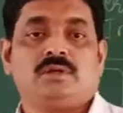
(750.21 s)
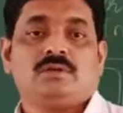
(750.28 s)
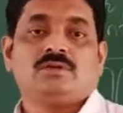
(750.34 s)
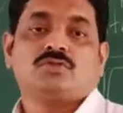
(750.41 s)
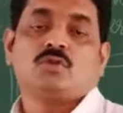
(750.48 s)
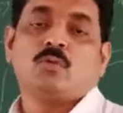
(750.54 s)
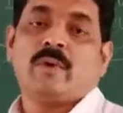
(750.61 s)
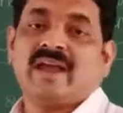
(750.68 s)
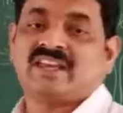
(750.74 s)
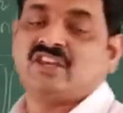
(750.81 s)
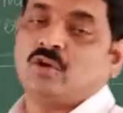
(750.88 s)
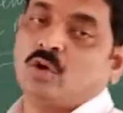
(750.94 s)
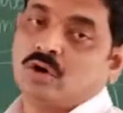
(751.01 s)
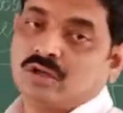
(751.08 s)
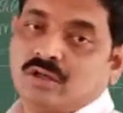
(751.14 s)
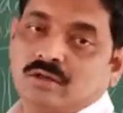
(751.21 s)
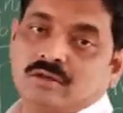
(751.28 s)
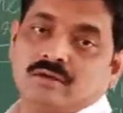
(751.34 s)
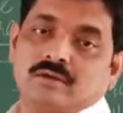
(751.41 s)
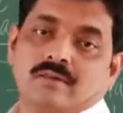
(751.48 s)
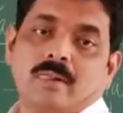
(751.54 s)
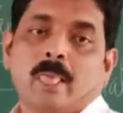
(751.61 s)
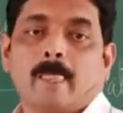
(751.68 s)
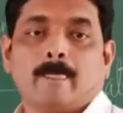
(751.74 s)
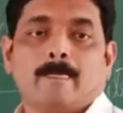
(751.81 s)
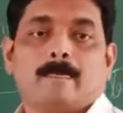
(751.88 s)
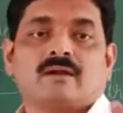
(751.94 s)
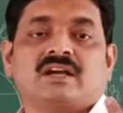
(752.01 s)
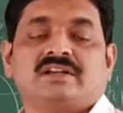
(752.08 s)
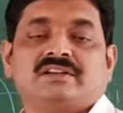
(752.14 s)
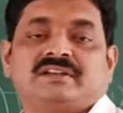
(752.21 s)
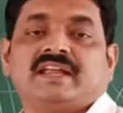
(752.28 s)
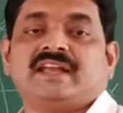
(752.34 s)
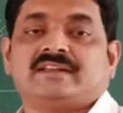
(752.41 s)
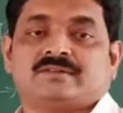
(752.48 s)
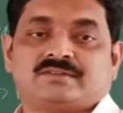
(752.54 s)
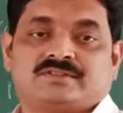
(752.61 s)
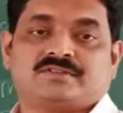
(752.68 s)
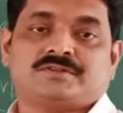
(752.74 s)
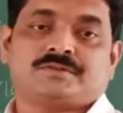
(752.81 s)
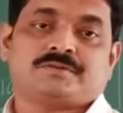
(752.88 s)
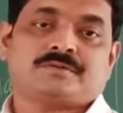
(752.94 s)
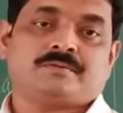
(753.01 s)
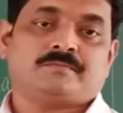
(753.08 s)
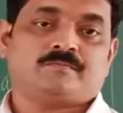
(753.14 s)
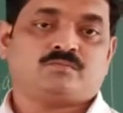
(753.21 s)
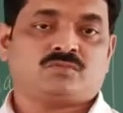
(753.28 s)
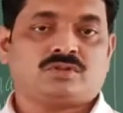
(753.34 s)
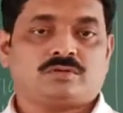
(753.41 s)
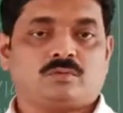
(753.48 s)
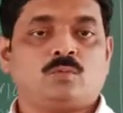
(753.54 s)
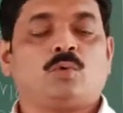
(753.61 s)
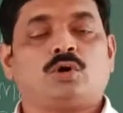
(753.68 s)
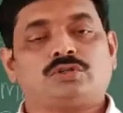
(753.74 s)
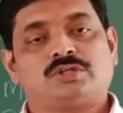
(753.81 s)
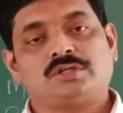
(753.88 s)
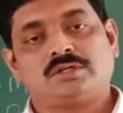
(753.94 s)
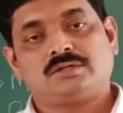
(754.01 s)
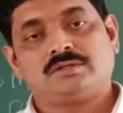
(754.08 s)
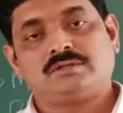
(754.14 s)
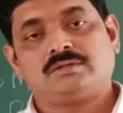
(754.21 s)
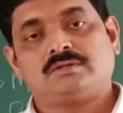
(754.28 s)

So vacuole contains water,